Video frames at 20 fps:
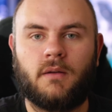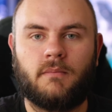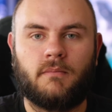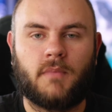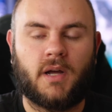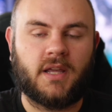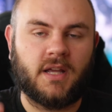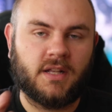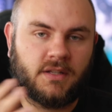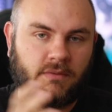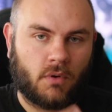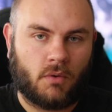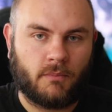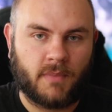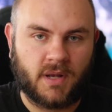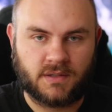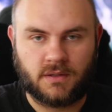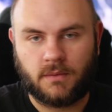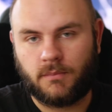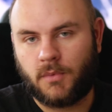My kids won't
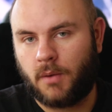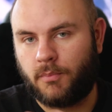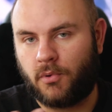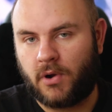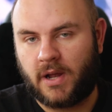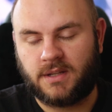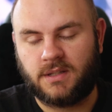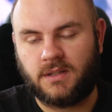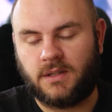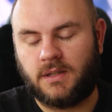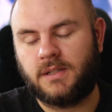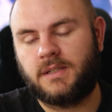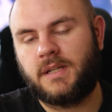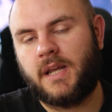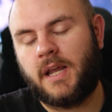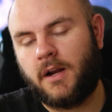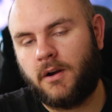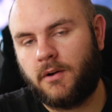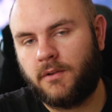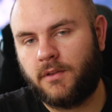mess them up or accidentally
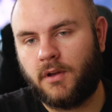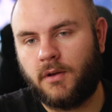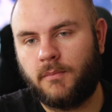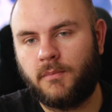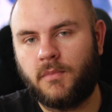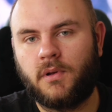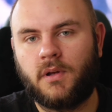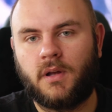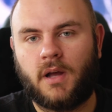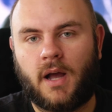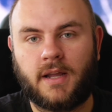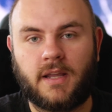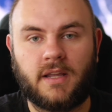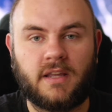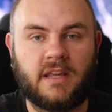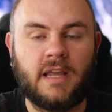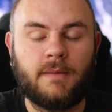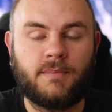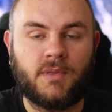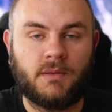tear them. I can
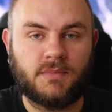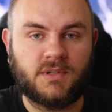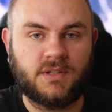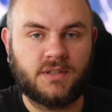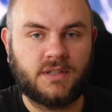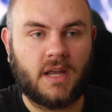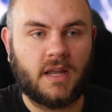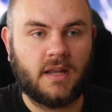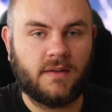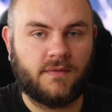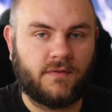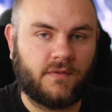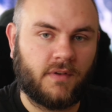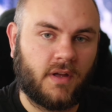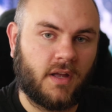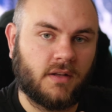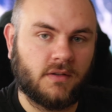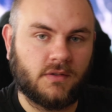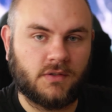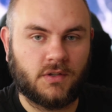keep them safe
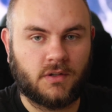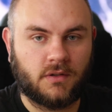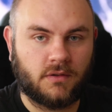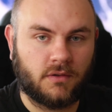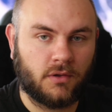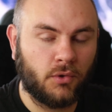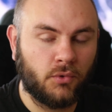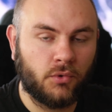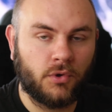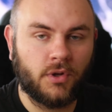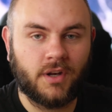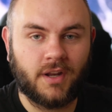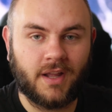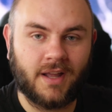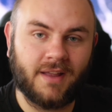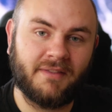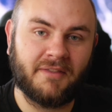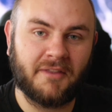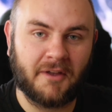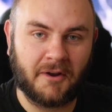and secluded
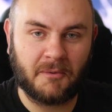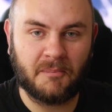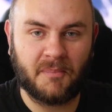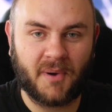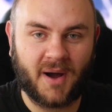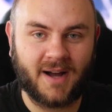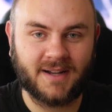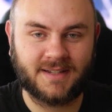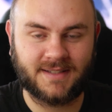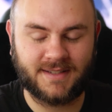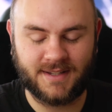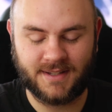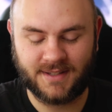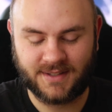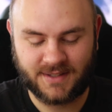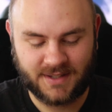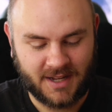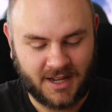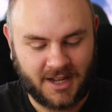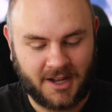in their
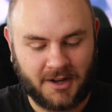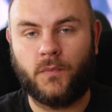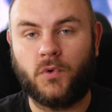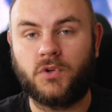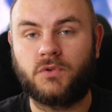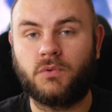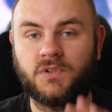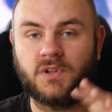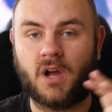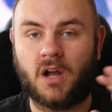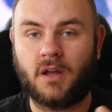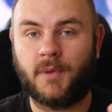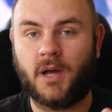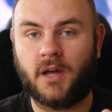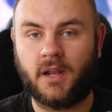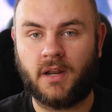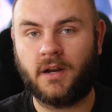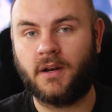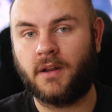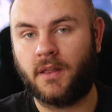boxes, which we'll talk
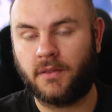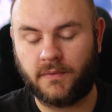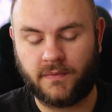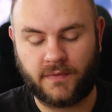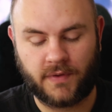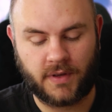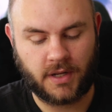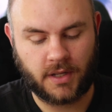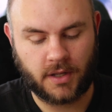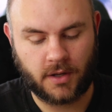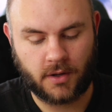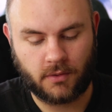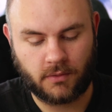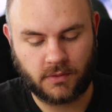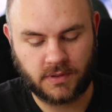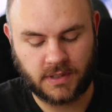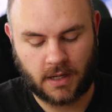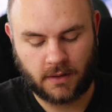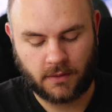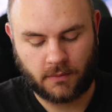about in another video
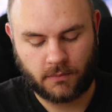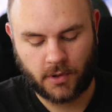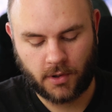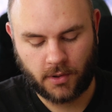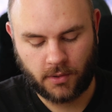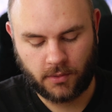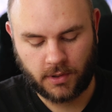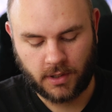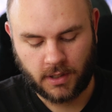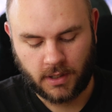down the road.